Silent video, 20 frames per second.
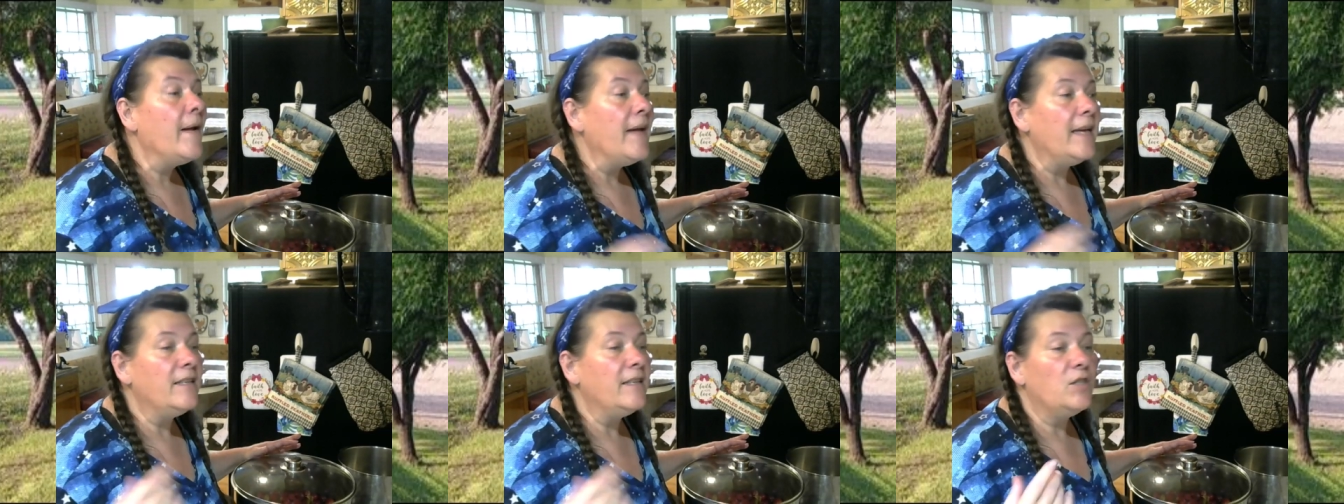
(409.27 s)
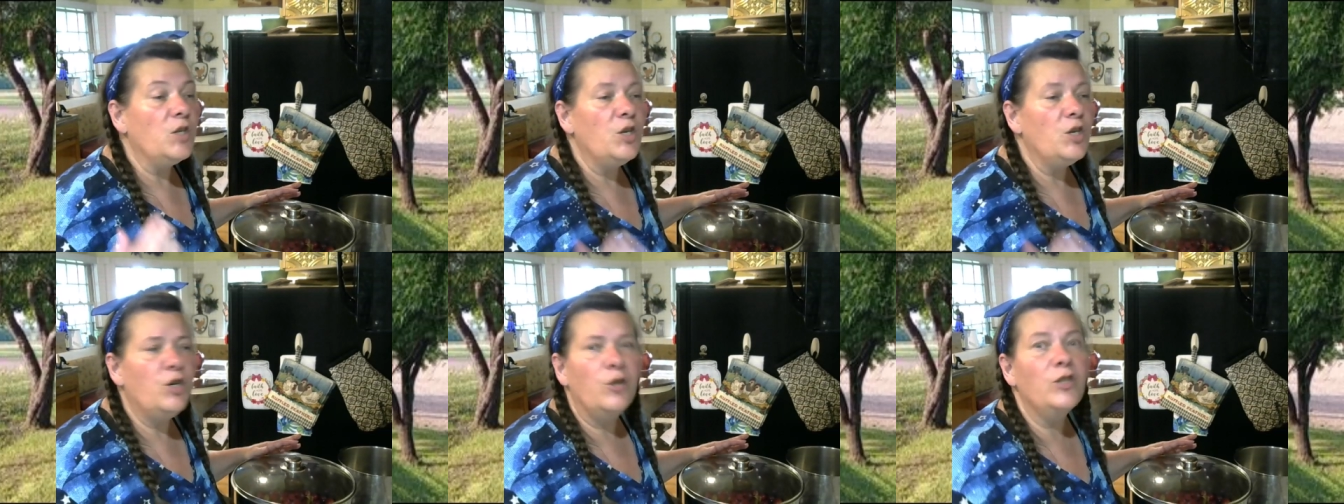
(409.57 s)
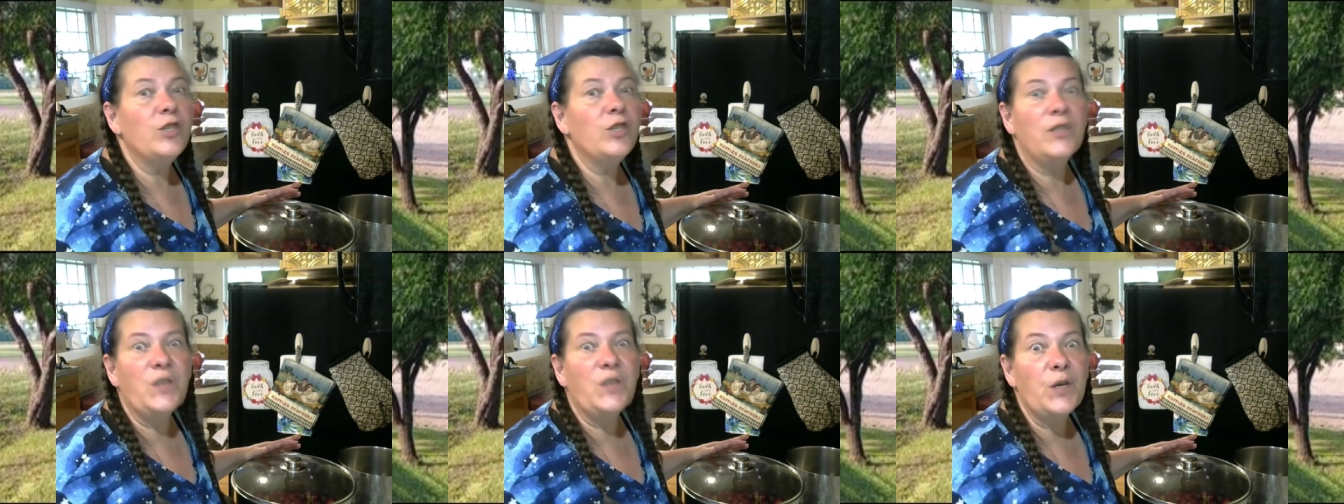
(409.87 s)
is you're
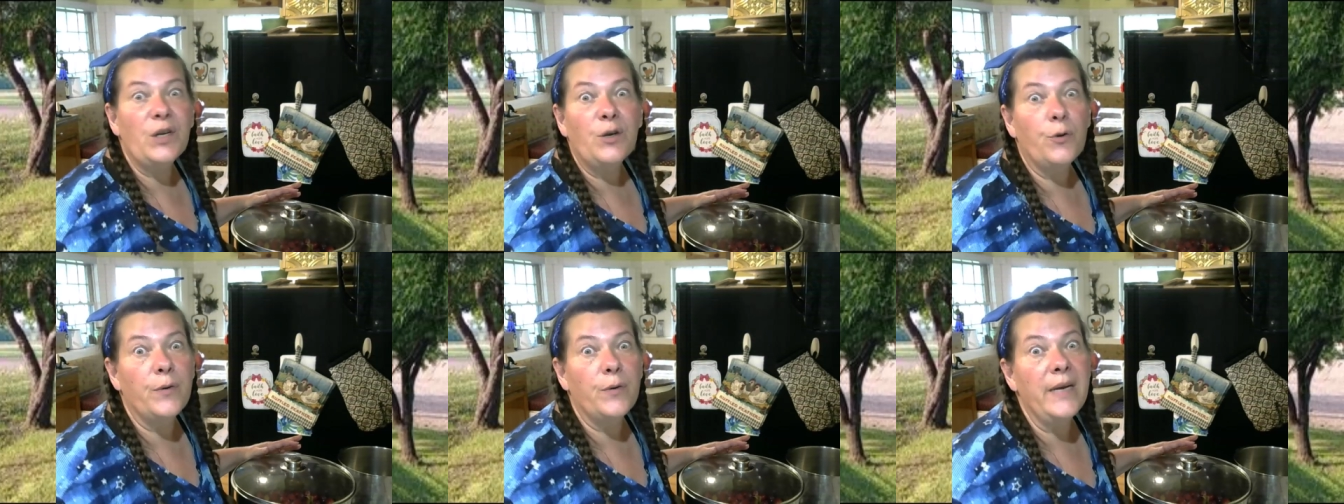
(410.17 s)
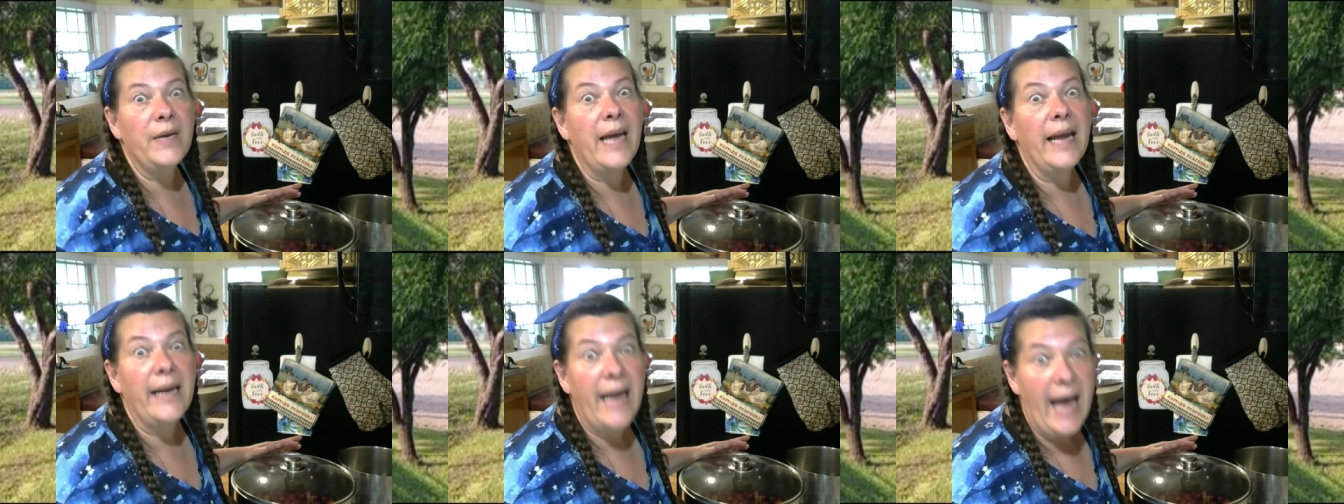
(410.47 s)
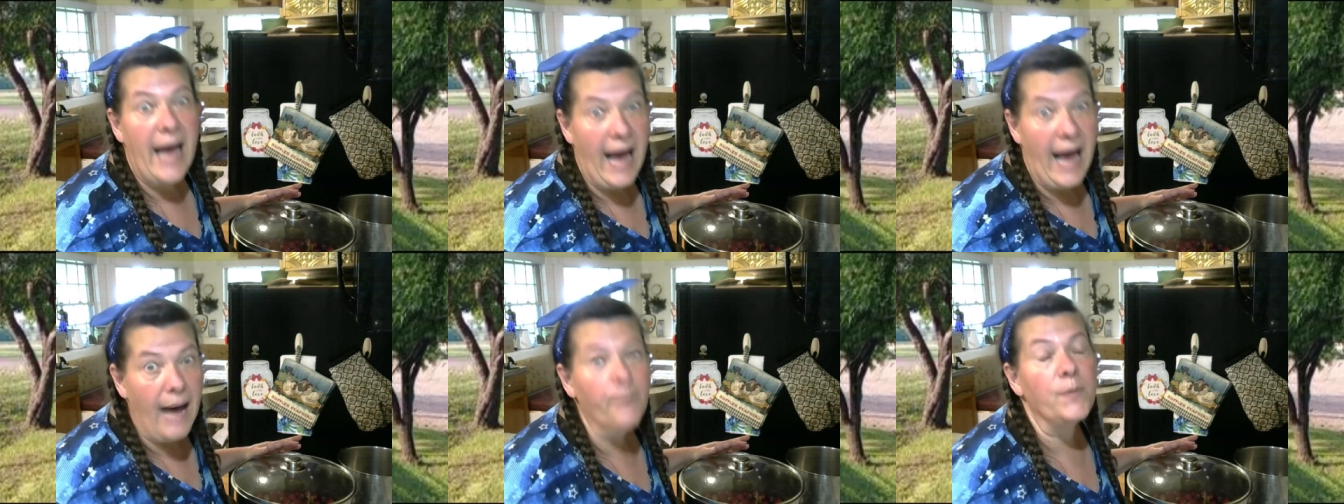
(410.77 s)
just going to
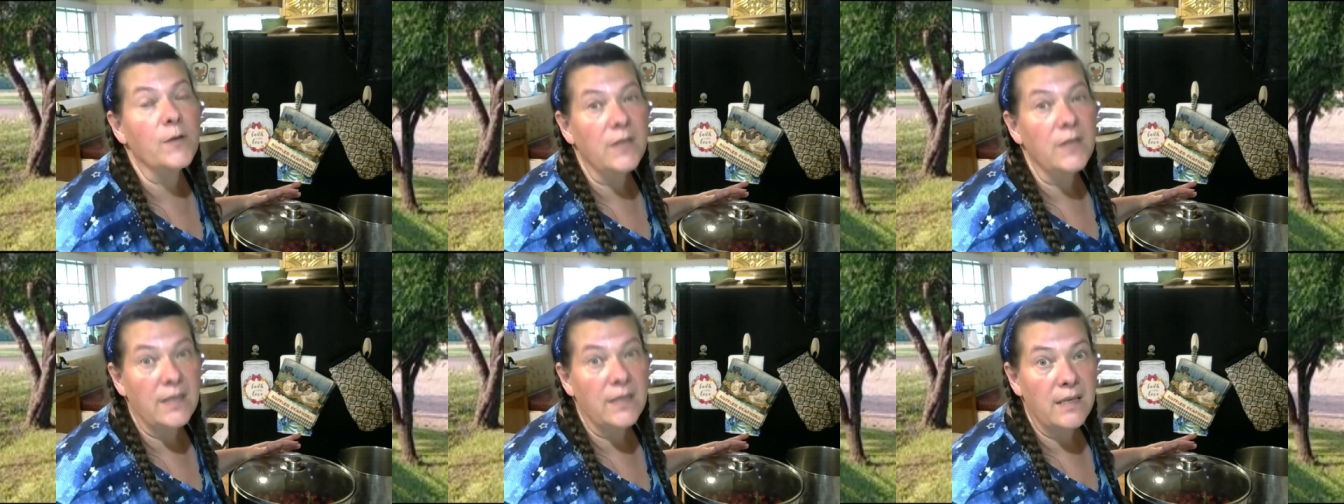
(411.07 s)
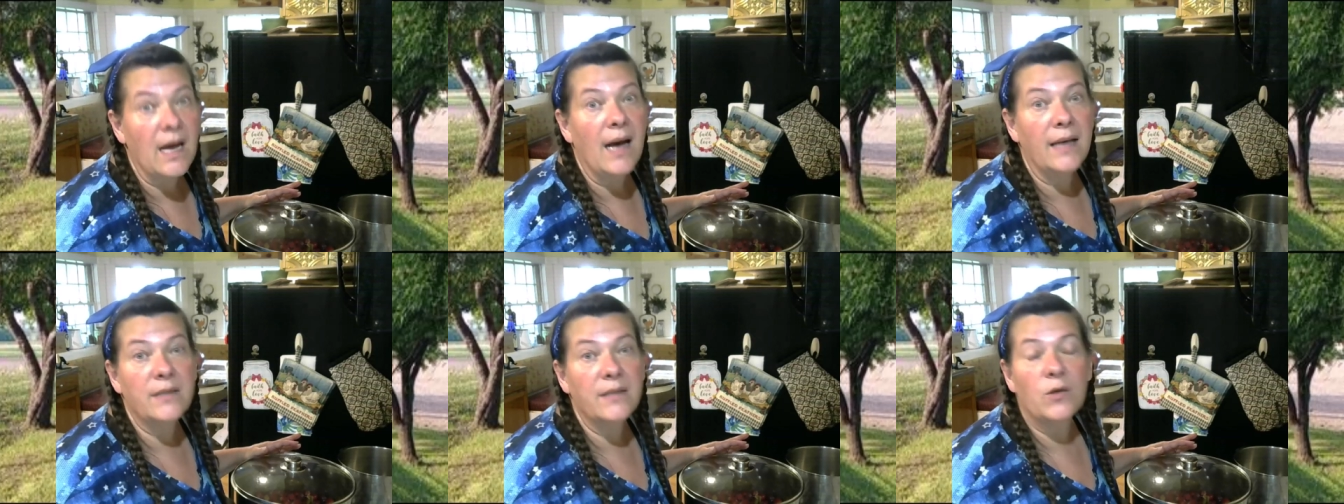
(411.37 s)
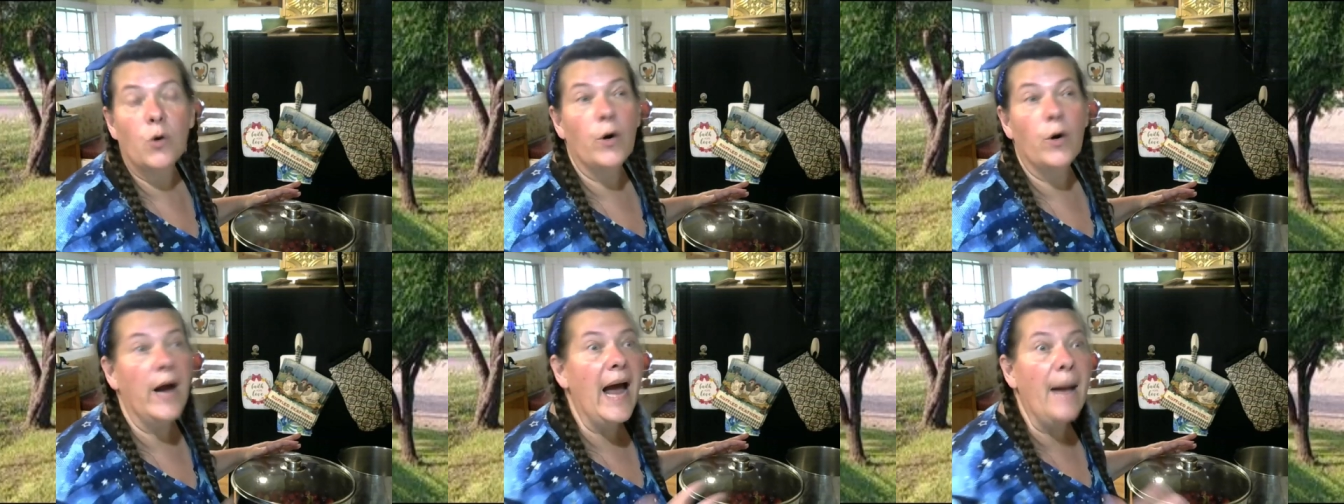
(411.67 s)
create
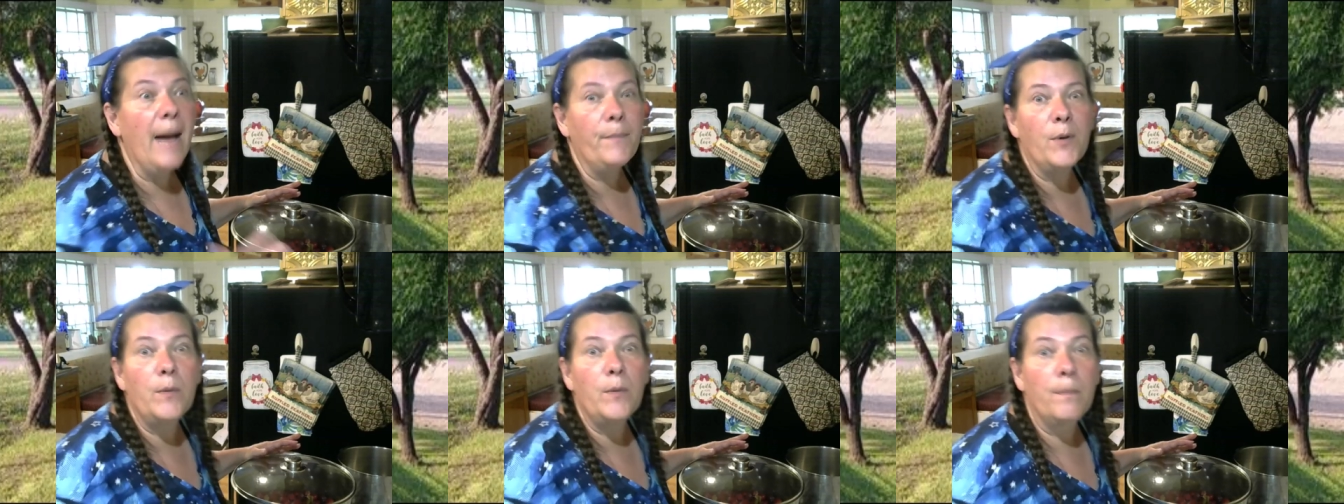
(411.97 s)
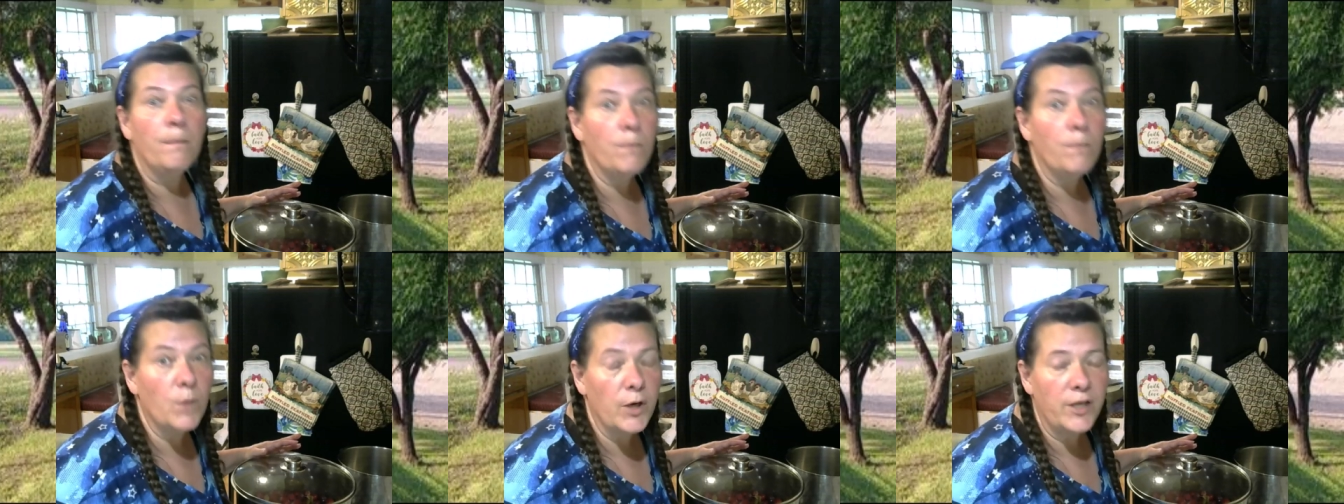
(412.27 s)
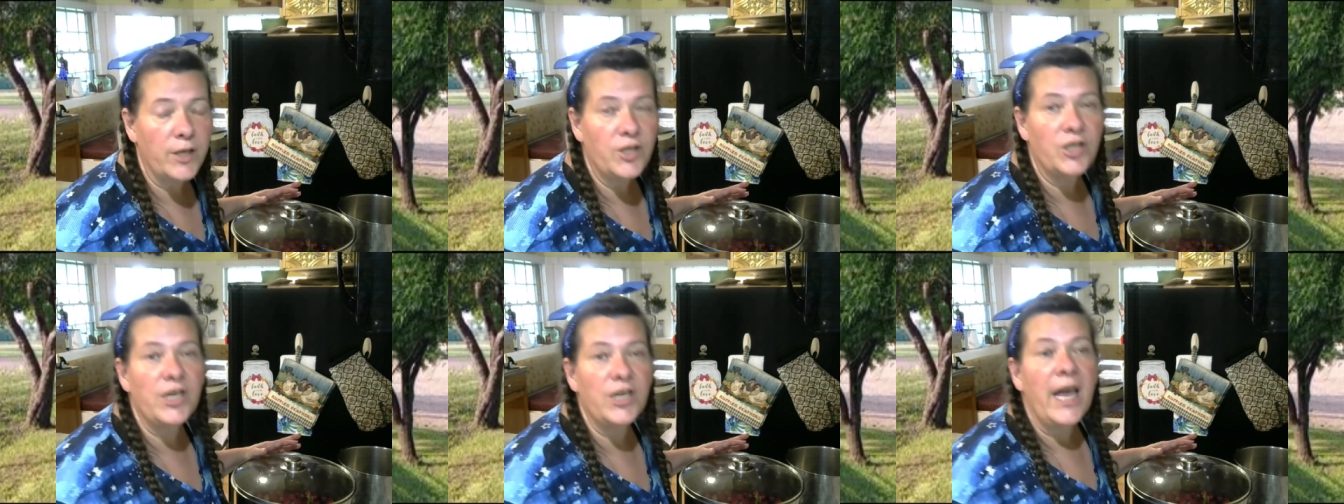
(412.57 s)
applesauce or apple
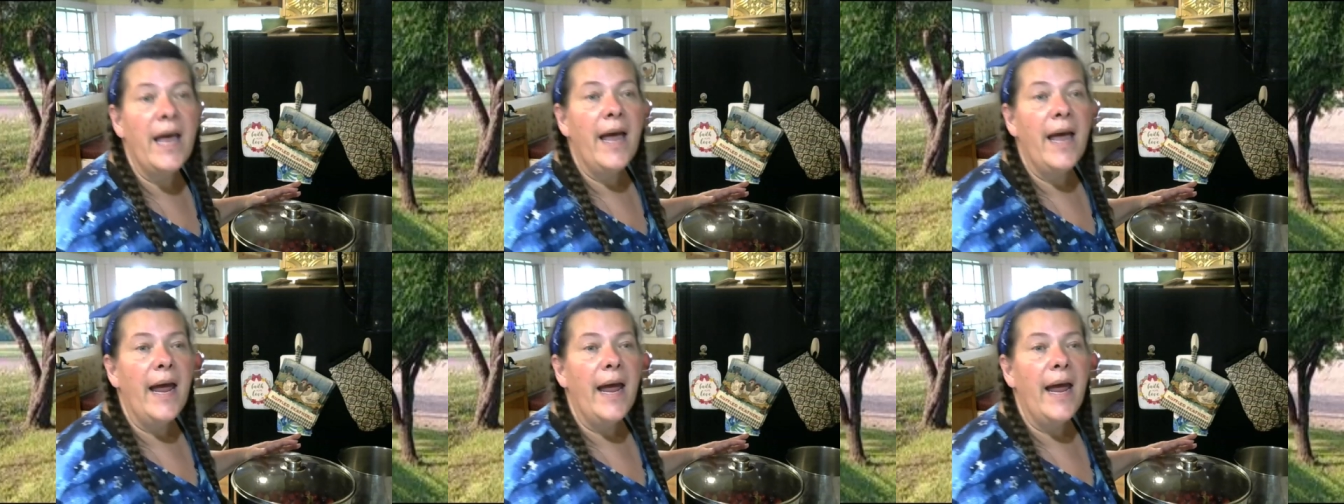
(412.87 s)
mush.